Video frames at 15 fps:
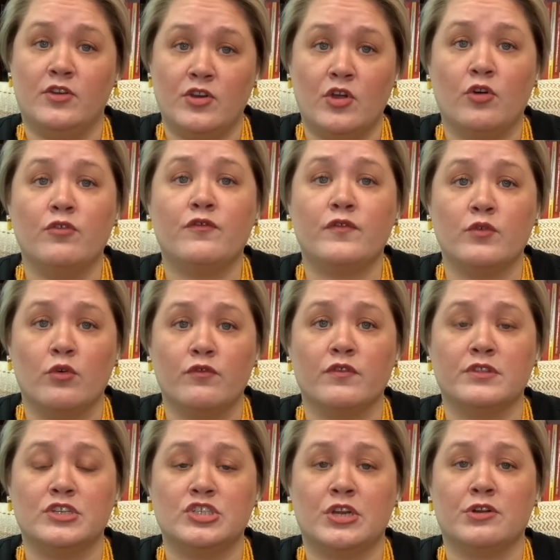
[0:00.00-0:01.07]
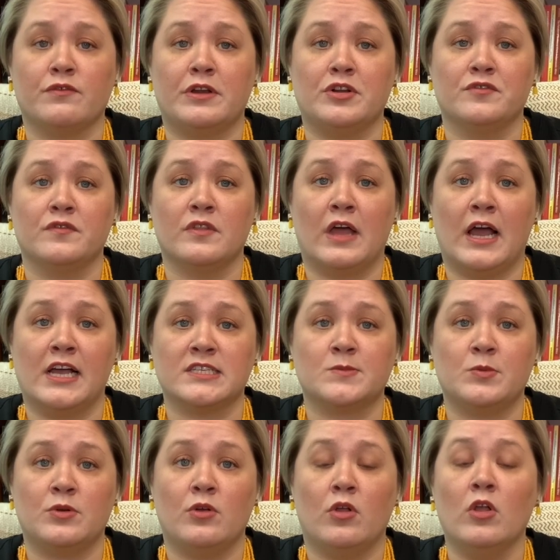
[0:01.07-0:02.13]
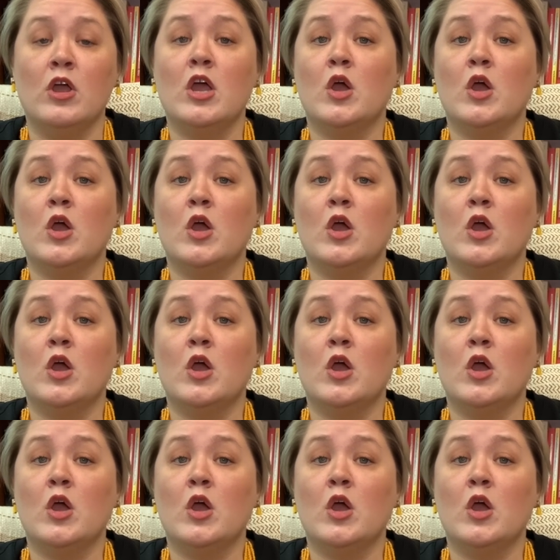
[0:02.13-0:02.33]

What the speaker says: no fuel for the generator for the hospital,